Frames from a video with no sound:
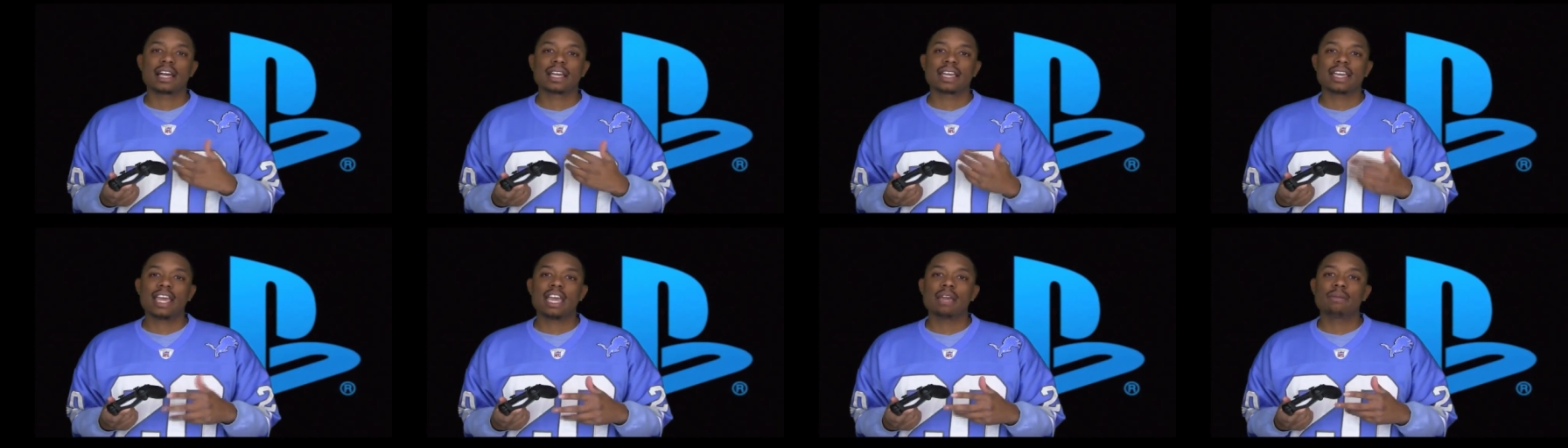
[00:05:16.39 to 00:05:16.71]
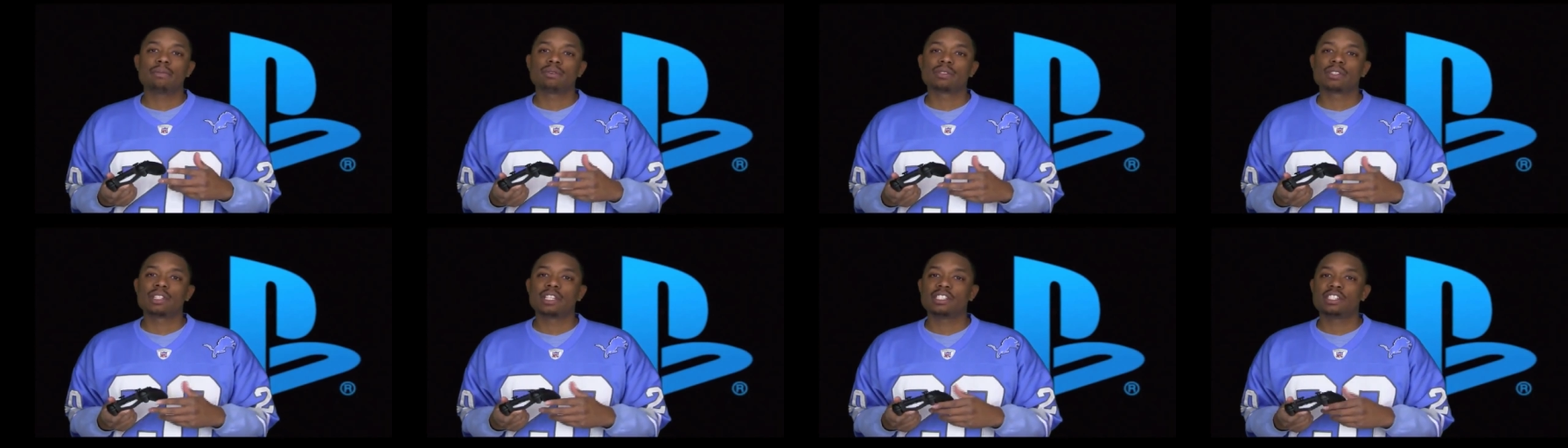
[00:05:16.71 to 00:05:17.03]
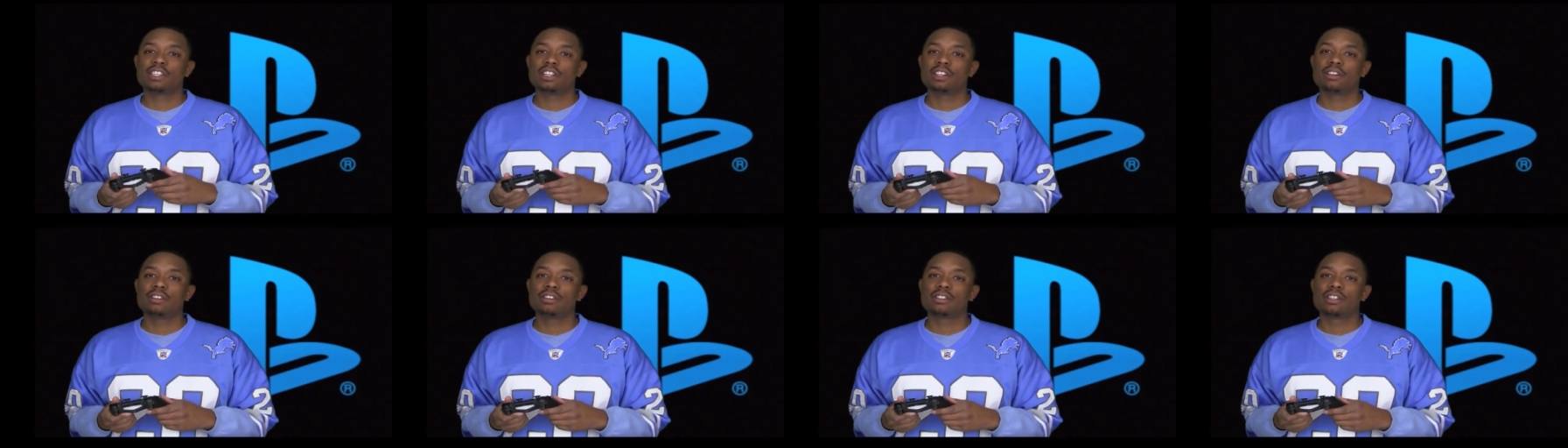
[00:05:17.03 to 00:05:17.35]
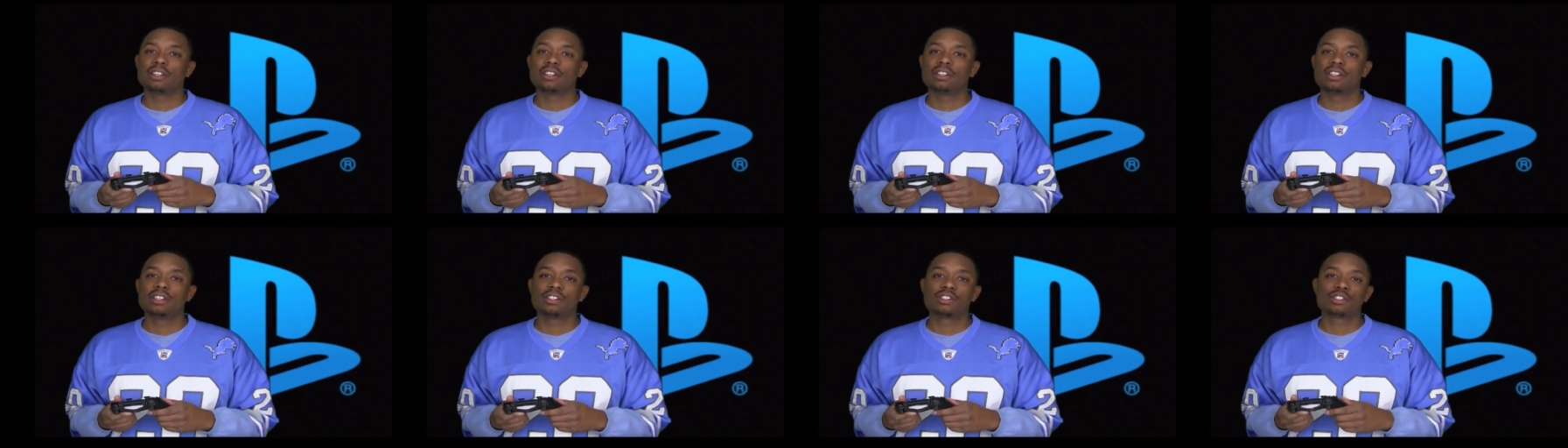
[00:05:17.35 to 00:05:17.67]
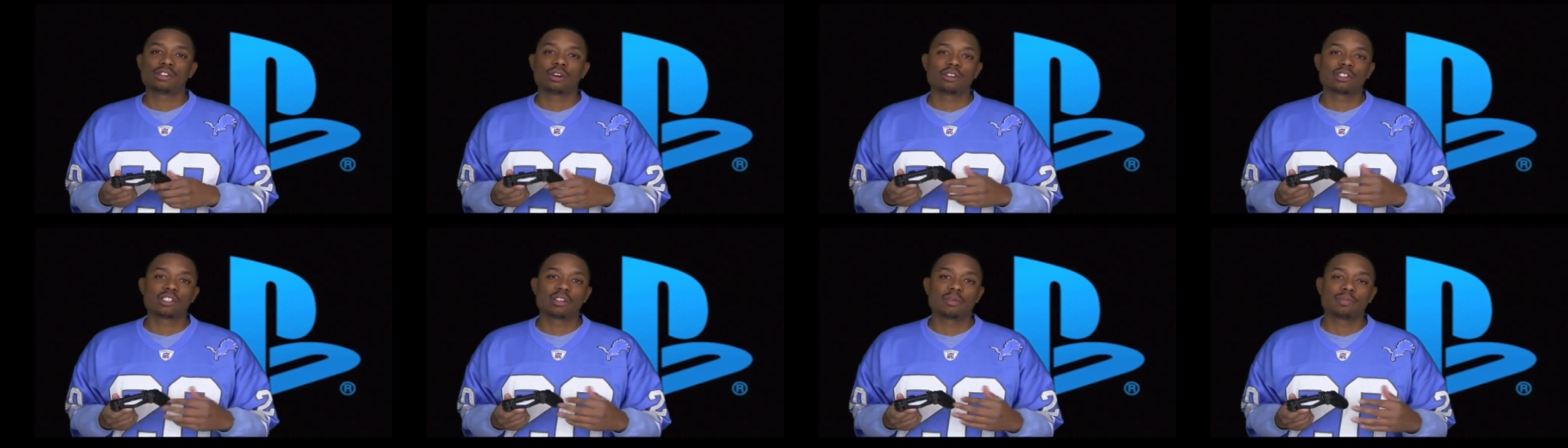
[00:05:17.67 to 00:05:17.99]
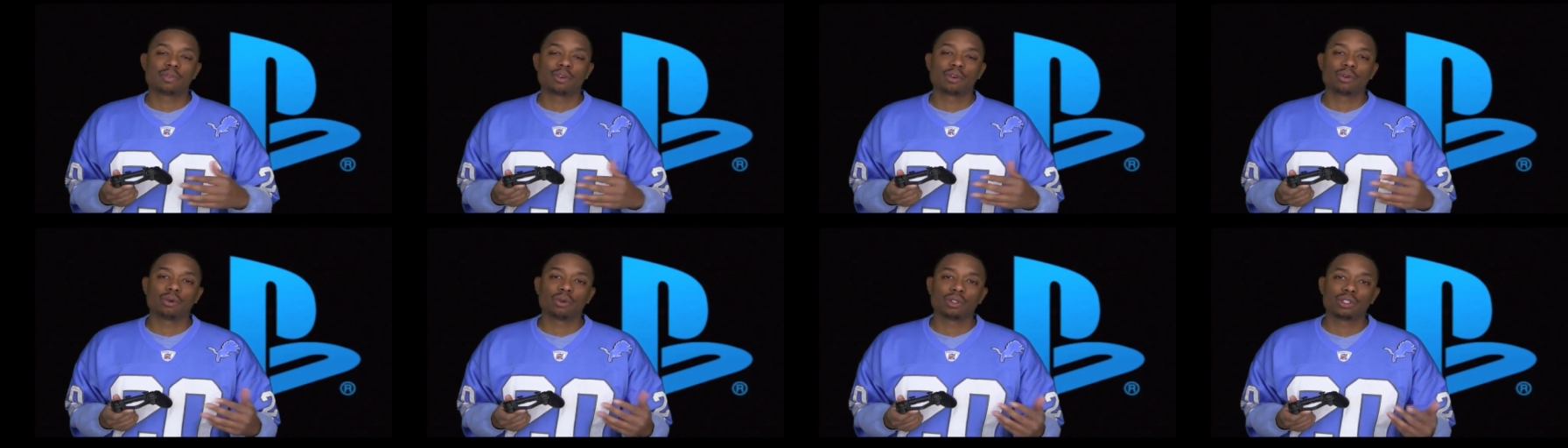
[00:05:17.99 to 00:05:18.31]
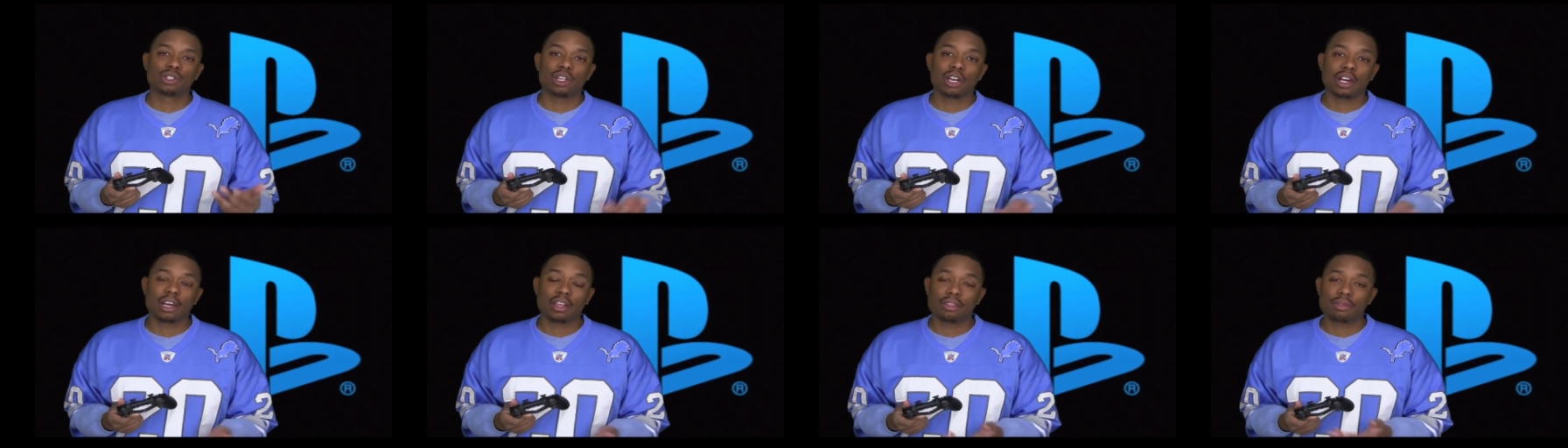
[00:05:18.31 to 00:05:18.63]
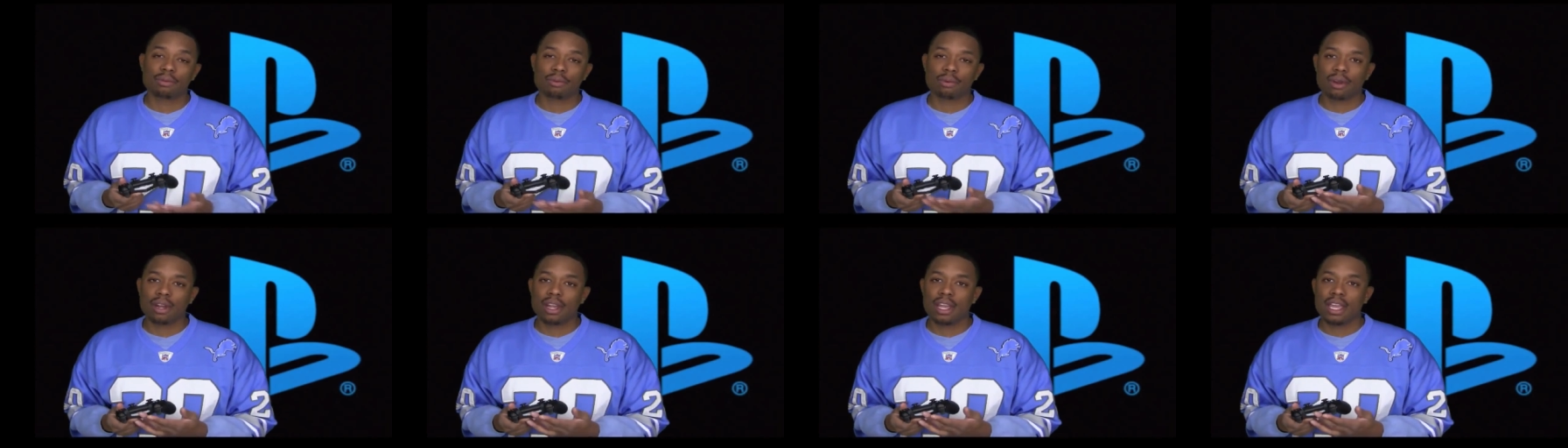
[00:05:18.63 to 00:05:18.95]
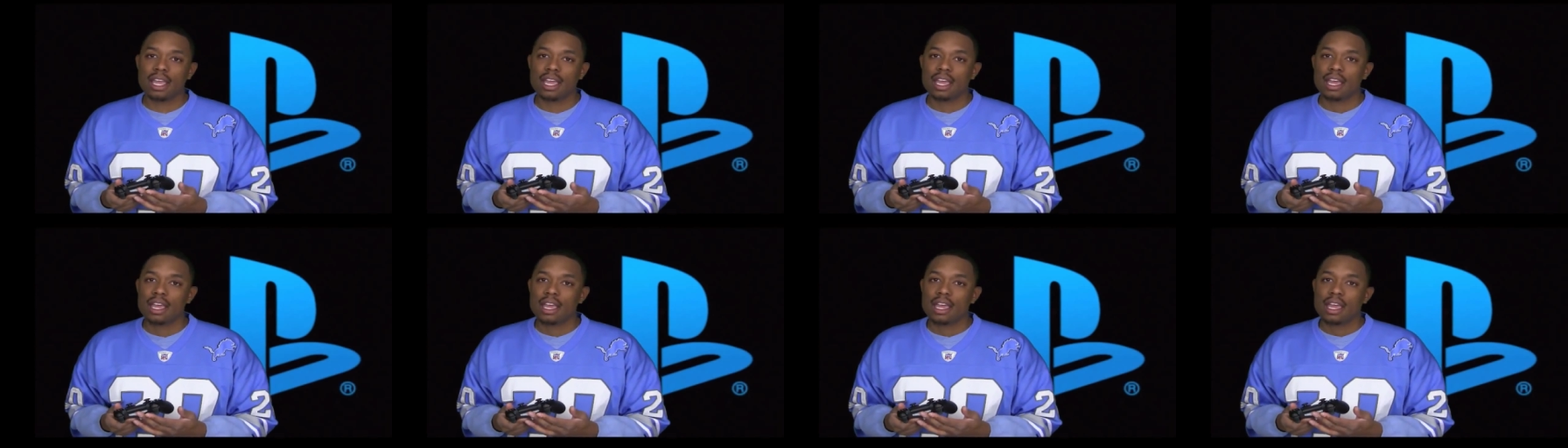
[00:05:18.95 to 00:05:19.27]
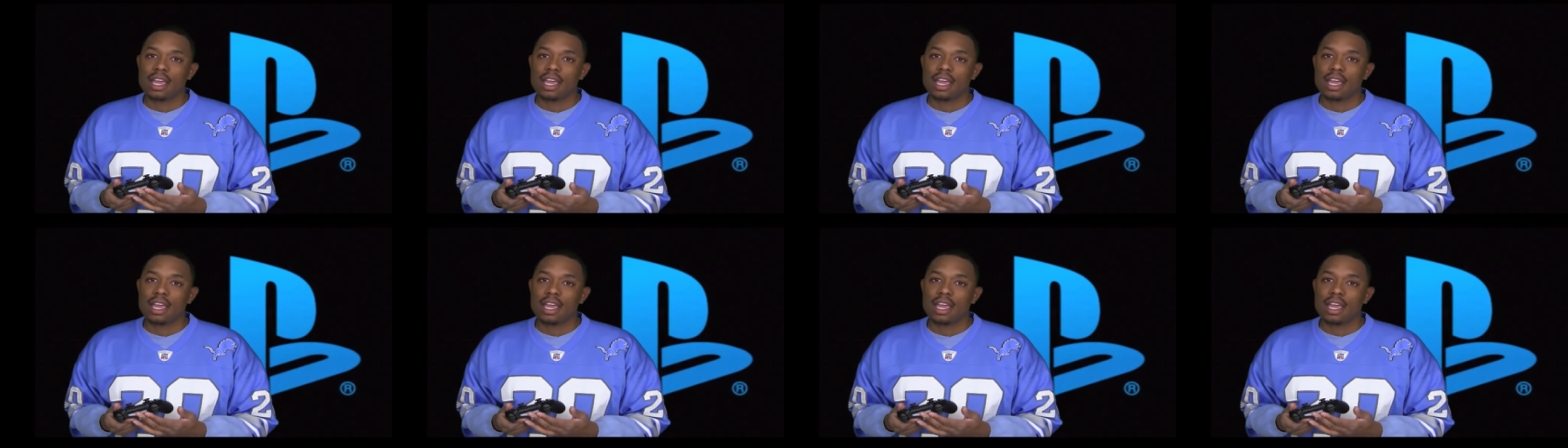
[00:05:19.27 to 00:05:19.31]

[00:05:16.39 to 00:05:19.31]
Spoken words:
cables that you use to charge up your DualShock 3.